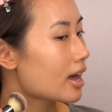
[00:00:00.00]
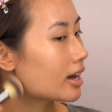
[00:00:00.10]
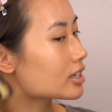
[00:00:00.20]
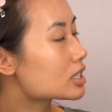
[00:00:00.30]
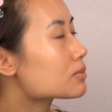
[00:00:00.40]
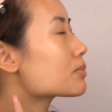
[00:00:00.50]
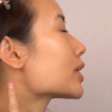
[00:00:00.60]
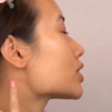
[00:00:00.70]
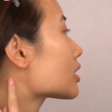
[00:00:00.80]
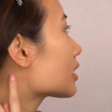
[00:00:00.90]
and
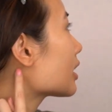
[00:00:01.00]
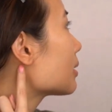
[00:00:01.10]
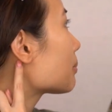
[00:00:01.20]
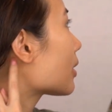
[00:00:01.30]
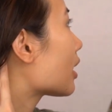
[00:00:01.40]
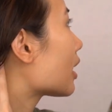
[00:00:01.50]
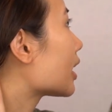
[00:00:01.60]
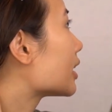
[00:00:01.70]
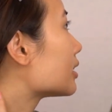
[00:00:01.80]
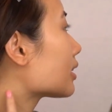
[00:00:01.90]
especially
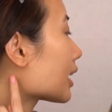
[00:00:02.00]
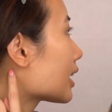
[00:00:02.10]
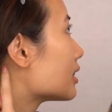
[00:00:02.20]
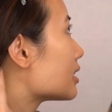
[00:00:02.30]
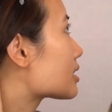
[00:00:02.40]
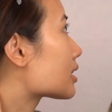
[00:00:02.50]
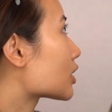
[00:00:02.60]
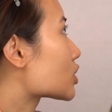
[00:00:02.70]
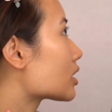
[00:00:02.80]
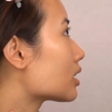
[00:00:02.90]
behind, like in this
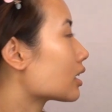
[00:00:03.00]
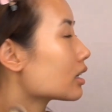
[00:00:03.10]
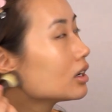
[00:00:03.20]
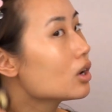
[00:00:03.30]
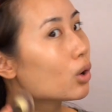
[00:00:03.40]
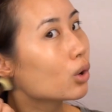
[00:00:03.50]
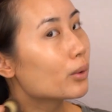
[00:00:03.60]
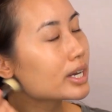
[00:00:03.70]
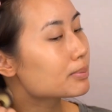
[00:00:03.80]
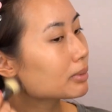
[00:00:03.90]
section here.
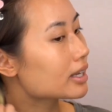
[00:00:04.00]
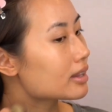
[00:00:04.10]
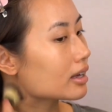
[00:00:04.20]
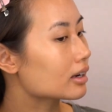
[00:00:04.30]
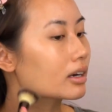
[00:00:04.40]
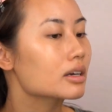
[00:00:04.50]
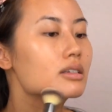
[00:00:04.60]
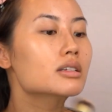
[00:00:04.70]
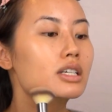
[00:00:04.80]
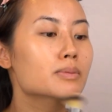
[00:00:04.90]
Always blend there,
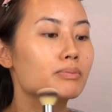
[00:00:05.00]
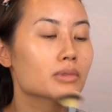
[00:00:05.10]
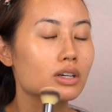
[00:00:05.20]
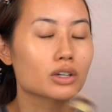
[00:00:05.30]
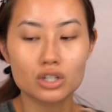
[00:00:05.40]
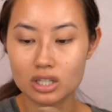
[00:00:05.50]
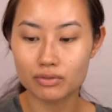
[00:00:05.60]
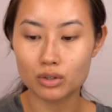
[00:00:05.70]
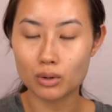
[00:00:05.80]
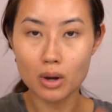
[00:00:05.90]
guys. It's, you know, because
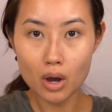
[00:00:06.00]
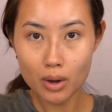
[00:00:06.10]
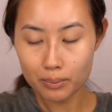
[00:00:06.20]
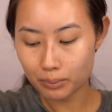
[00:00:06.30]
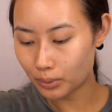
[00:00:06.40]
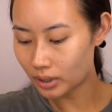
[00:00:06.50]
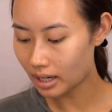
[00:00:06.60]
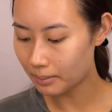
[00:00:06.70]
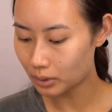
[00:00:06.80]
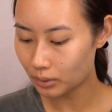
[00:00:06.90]
if you're putting
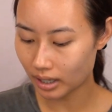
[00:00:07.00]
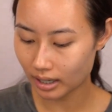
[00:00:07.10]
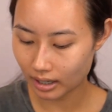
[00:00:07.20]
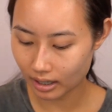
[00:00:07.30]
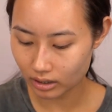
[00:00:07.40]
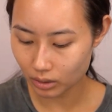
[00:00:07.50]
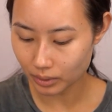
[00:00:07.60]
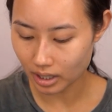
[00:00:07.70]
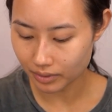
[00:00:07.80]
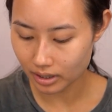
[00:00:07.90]
up your hair, you
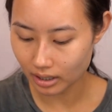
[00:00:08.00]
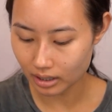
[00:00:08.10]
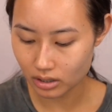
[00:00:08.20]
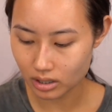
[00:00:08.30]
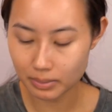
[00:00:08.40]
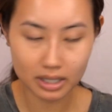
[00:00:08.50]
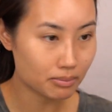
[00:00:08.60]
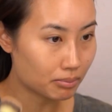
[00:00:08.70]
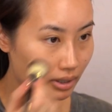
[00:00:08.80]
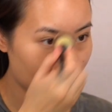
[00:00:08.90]
want everything to be
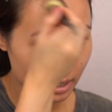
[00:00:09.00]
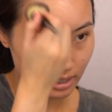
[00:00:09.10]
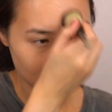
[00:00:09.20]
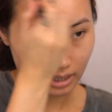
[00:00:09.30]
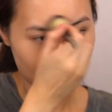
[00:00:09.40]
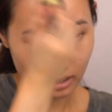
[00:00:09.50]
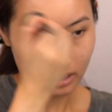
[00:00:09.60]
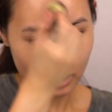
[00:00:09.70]
blended and